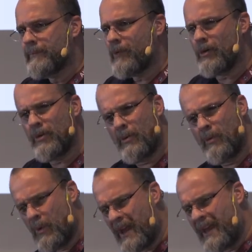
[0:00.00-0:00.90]
Are you
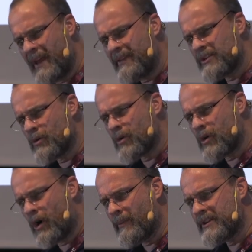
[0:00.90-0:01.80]
aware that your
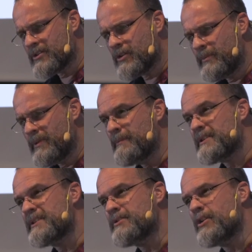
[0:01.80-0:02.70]
comments could be
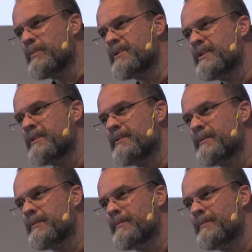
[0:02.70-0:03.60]
misinterpreted?
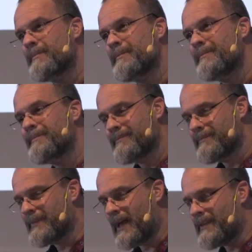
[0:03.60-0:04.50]

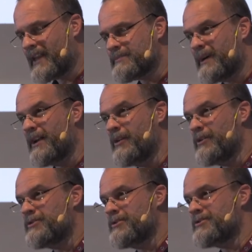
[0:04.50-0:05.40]
That, that's my
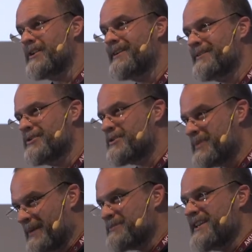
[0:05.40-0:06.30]
alert usually. Usually,
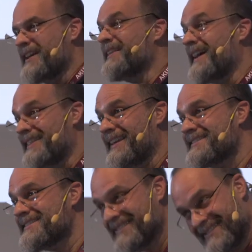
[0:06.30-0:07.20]
when I'm saying that, that's